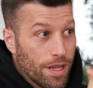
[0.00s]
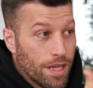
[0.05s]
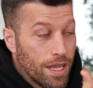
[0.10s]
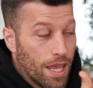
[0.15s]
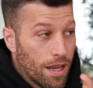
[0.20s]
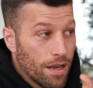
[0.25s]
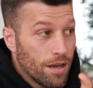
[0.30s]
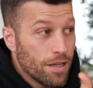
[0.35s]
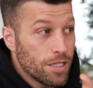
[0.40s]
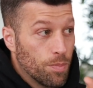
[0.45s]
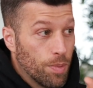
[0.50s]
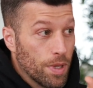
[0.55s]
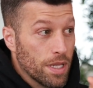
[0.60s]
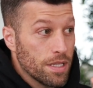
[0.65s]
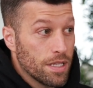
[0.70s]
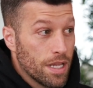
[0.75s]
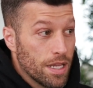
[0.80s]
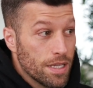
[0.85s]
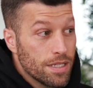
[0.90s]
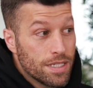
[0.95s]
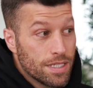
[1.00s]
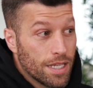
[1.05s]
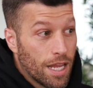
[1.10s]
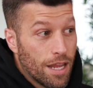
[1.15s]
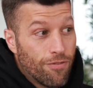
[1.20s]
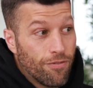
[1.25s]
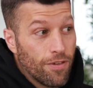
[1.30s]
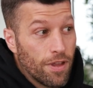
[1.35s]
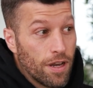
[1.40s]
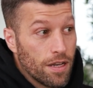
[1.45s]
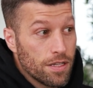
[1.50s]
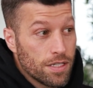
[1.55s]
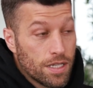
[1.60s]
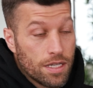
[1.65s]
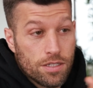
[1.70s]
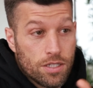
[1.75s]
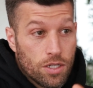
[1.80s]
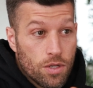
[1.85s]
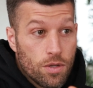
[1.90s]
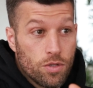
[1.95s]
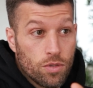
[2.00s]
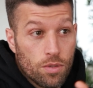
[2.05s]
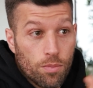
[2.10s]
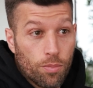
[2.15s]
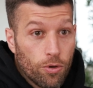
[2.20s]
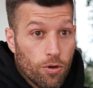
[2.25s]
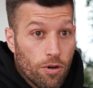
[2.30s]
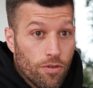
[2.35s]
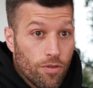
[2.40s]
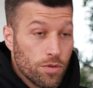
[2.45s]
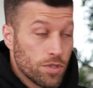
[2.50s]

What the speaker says: is safe and it is continuing to improve.